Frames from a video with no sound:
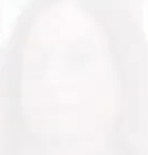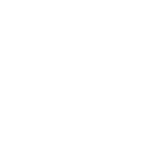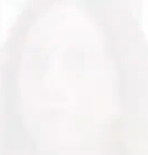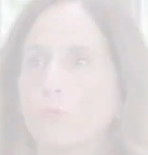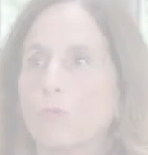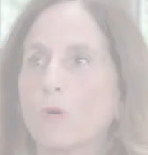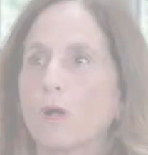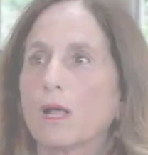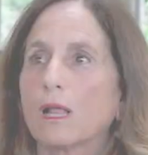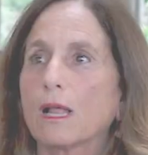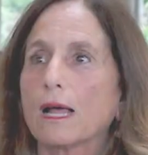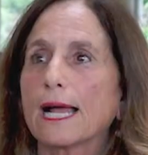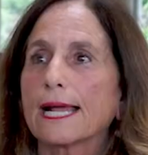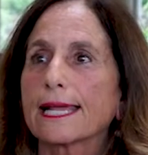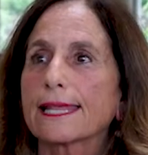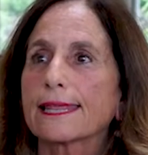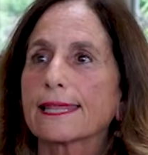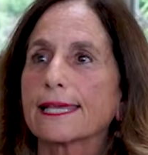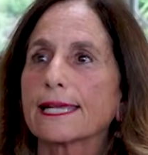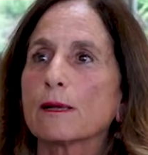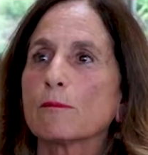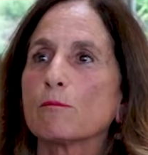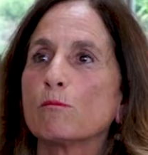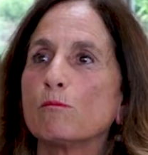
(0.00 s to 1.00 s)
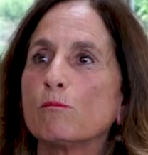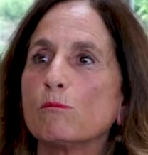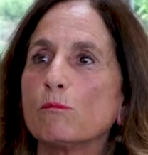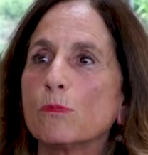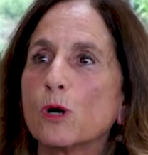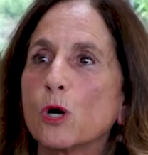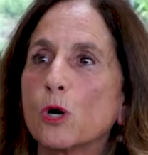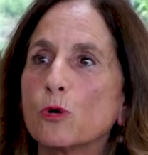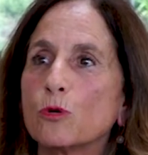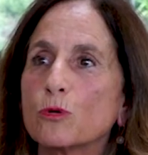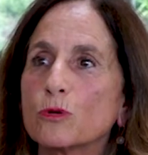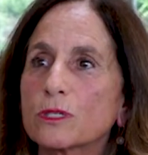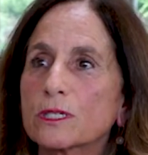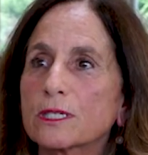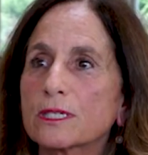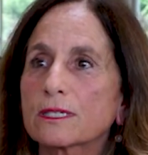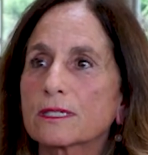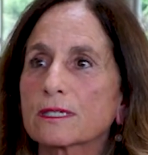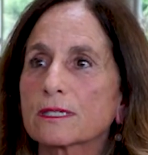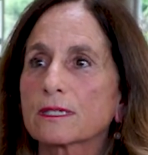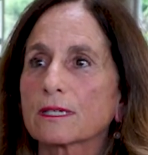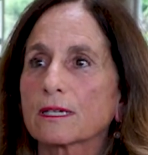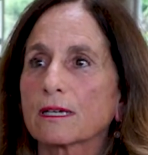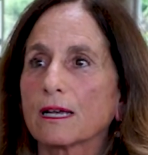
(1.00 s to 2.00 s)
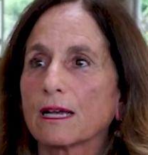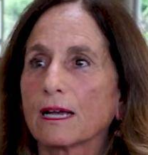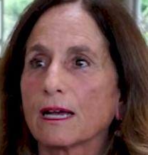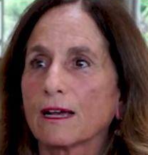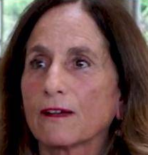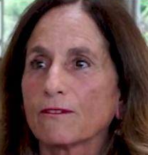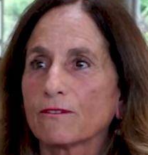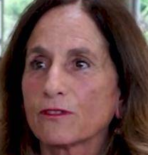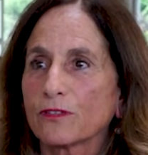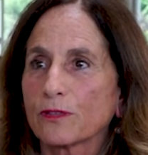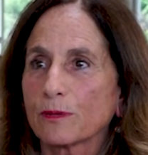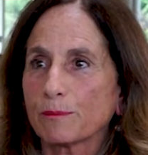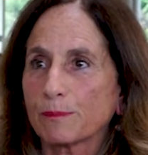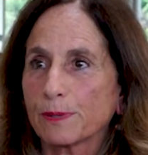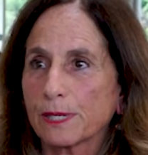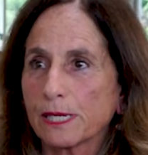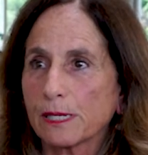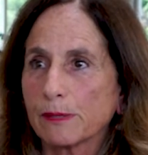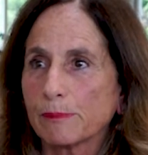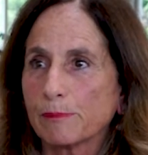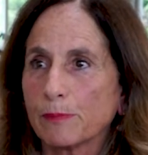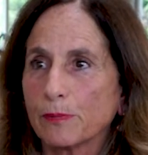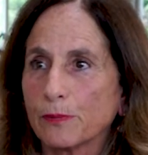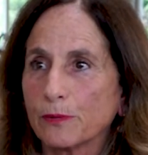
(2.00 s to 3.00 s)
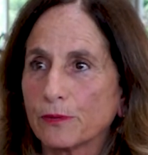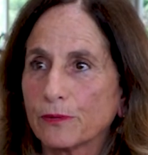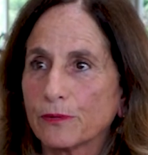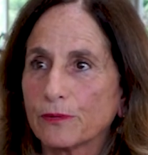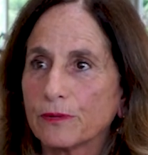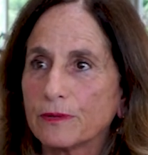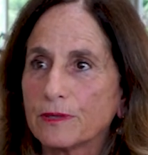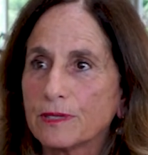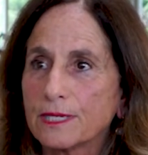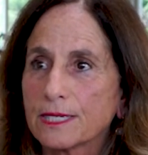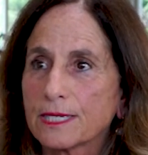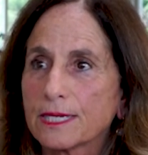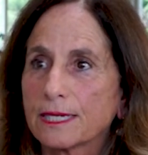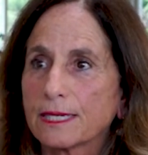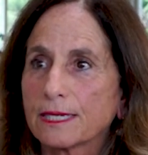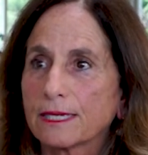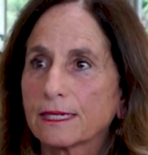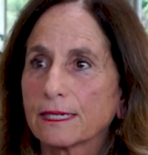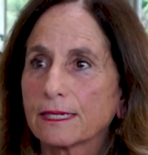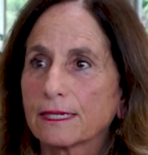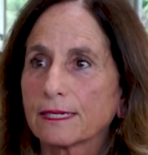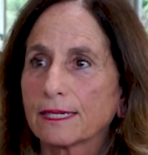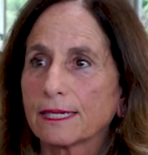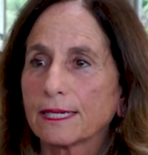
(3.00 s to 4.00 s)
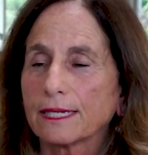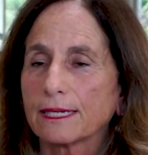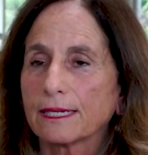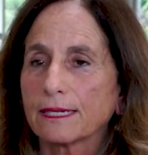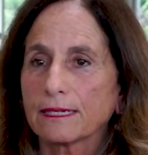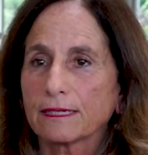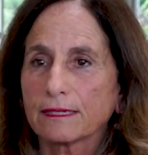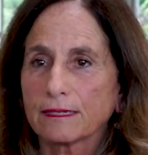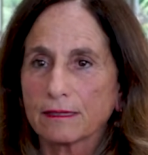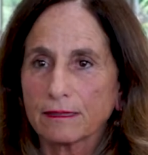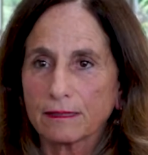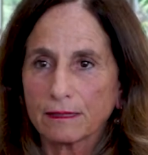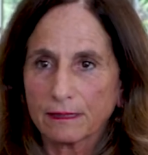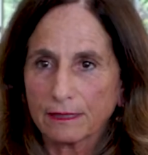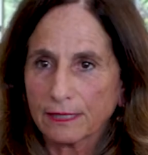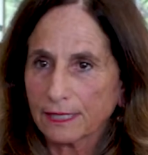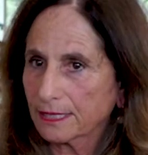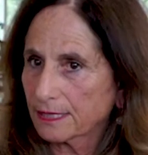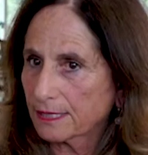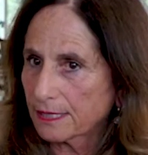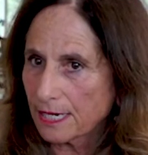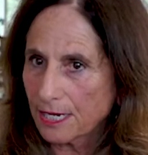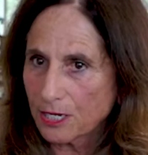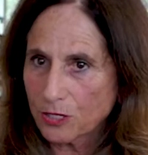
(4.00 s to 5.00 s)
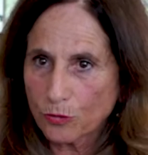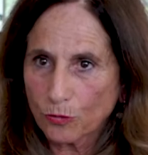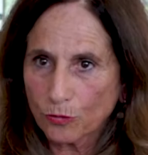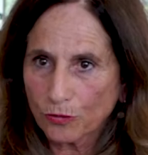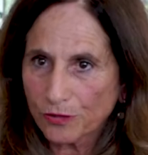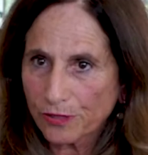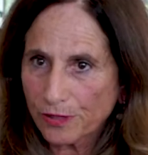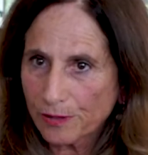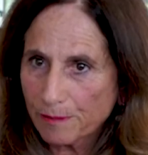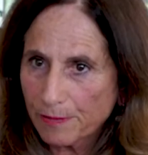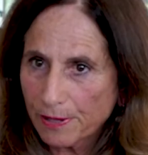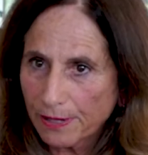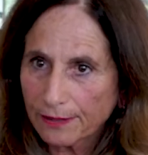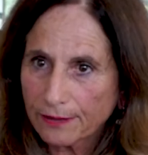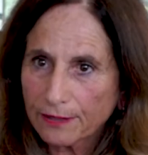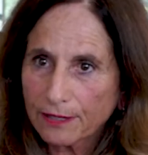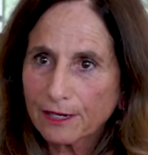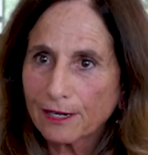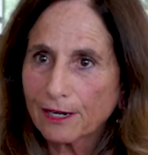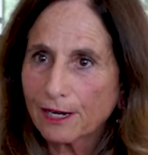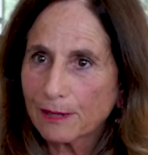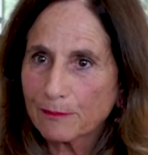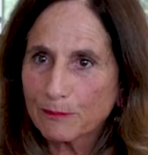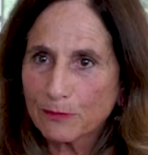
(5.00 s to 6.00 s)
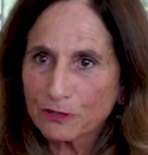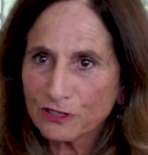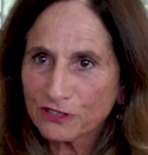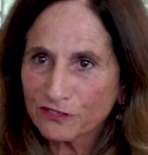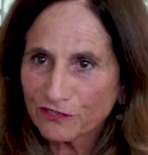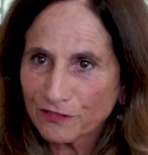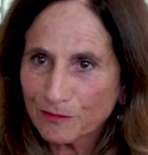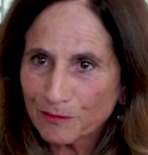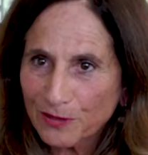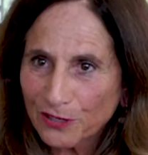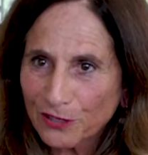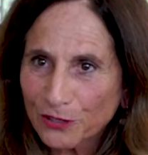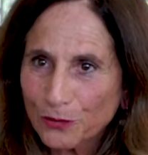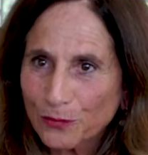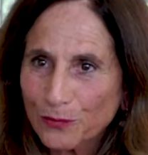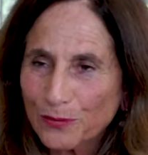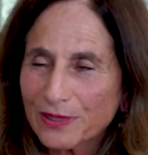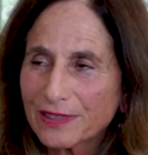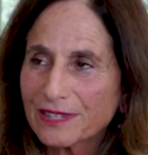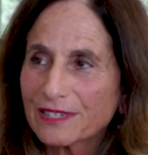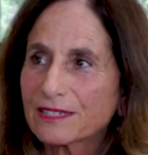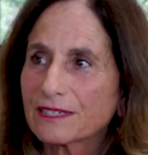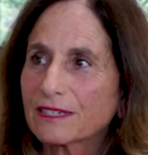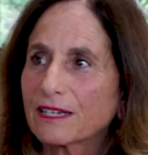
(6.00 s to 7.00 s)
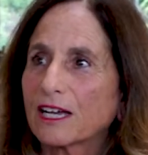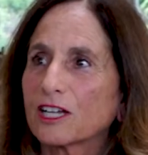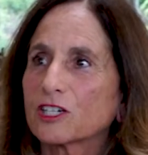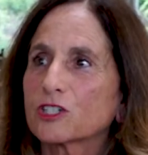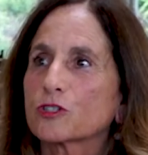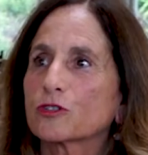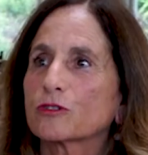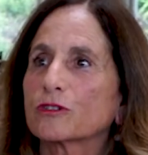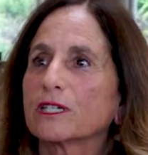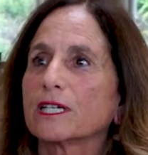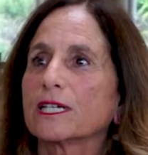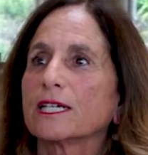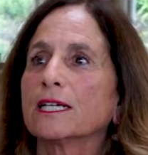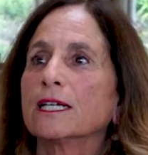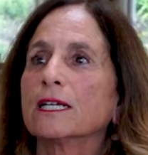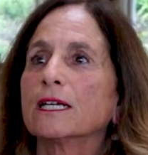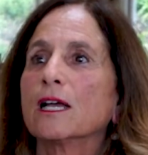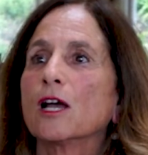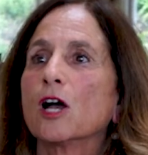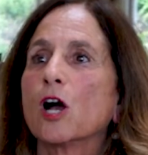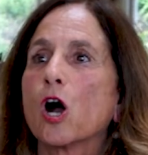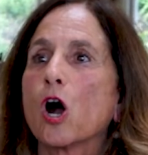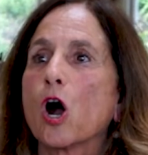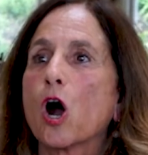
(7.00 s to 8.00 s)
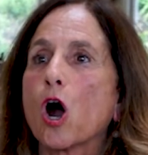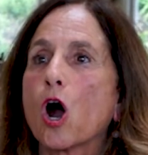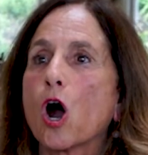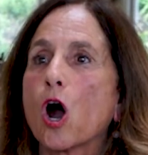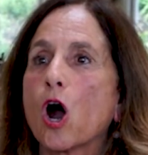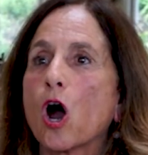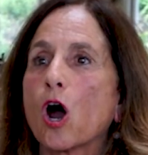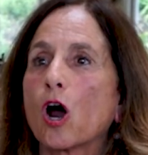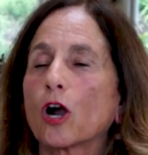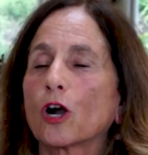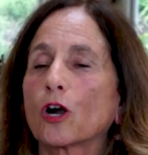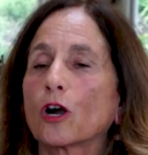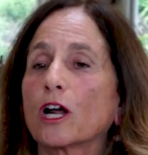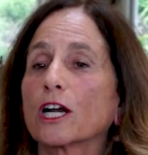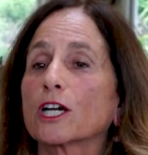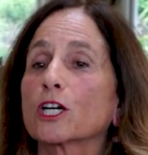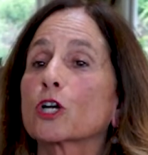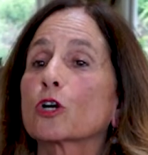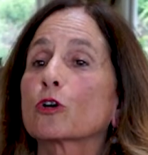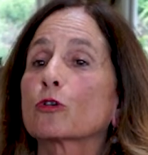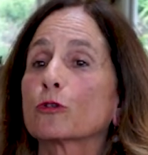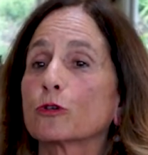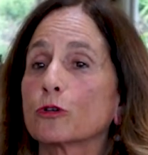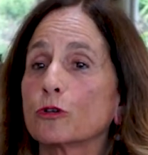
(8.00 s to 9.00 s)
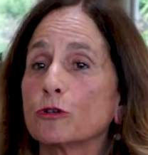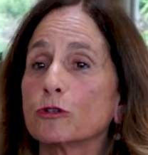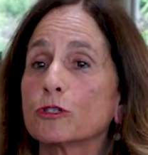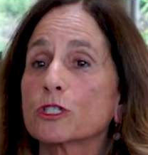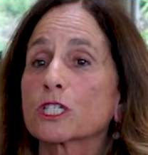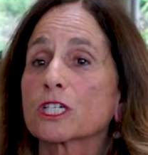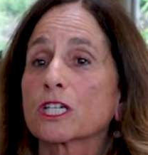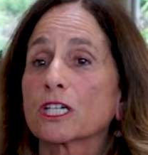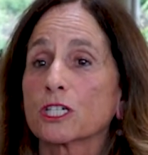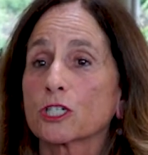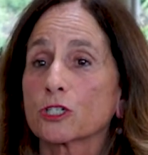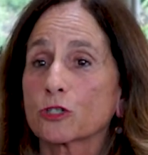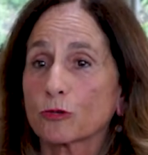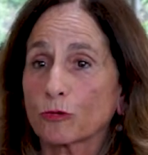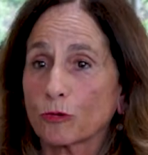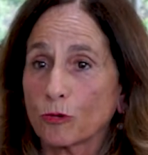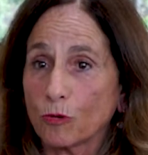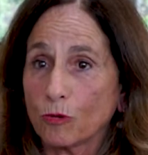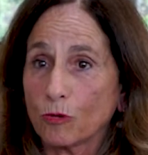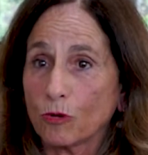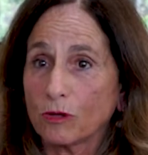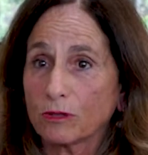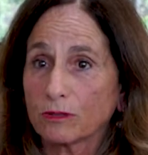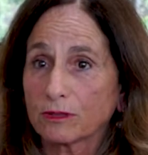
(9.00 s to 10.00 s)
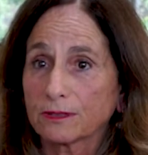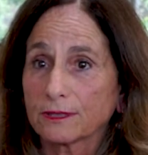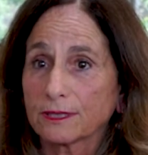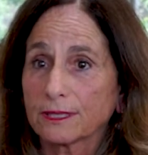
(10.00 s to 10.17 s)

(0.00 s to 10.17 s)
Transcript: Well, I think most of the people in, let's say, North America, I'm most familiar with this country, are on cruise control.